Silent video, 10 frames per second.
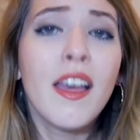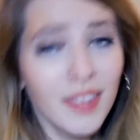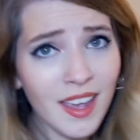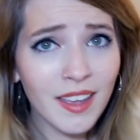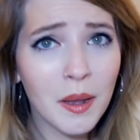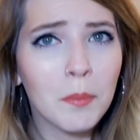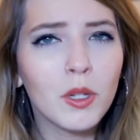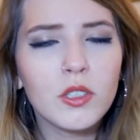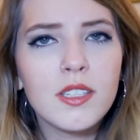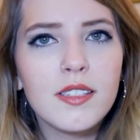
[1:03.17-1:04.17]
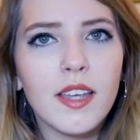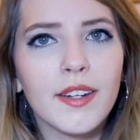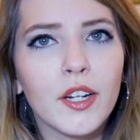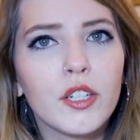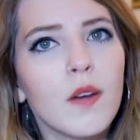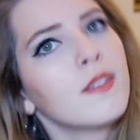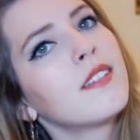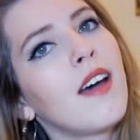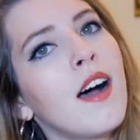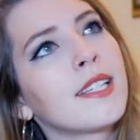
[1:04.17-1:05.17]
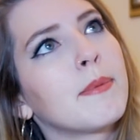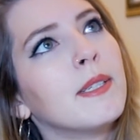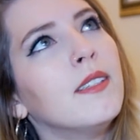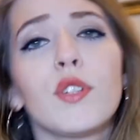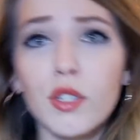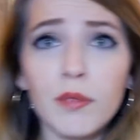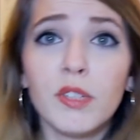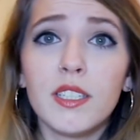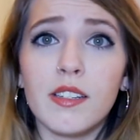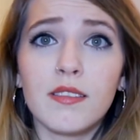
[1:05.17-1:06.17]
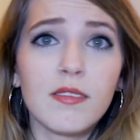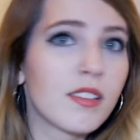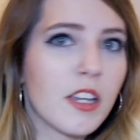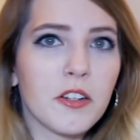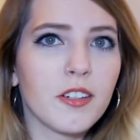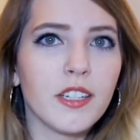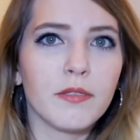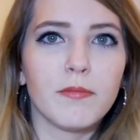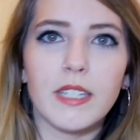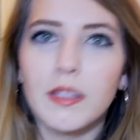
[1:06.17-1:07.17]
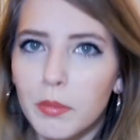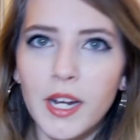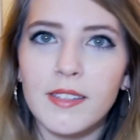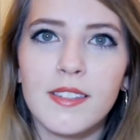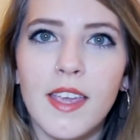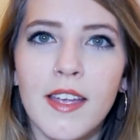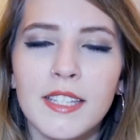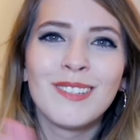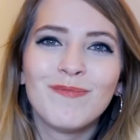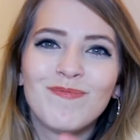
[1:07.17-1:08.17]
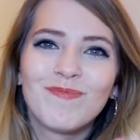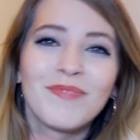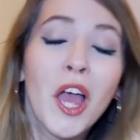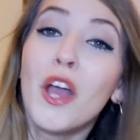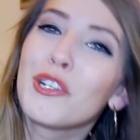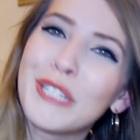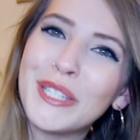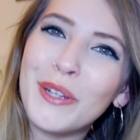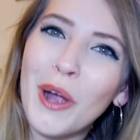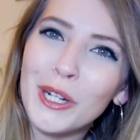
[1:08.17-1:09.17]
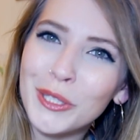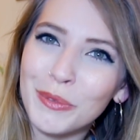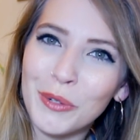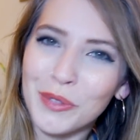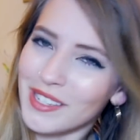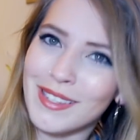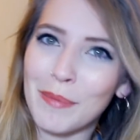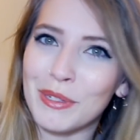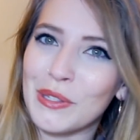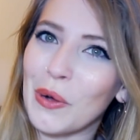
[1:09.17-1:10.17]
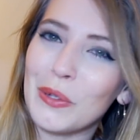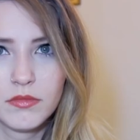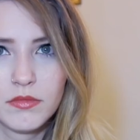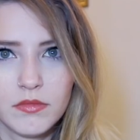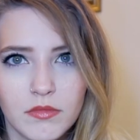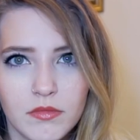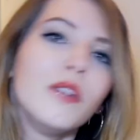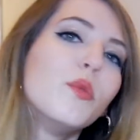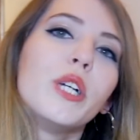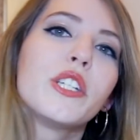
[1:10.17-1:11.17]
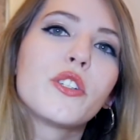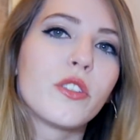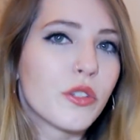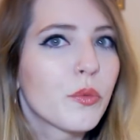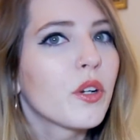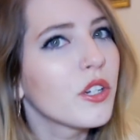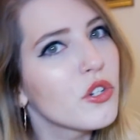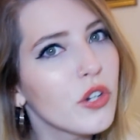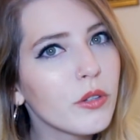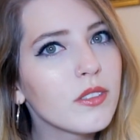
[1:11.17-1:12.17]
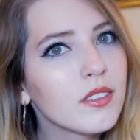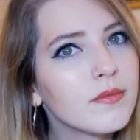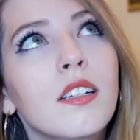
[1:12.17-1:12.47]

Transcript: And then Mulder and Skinner go into the hospital. For some reason, Skinner can read the brain scans. Chris Carter wrote this episode. I wish this were a joke.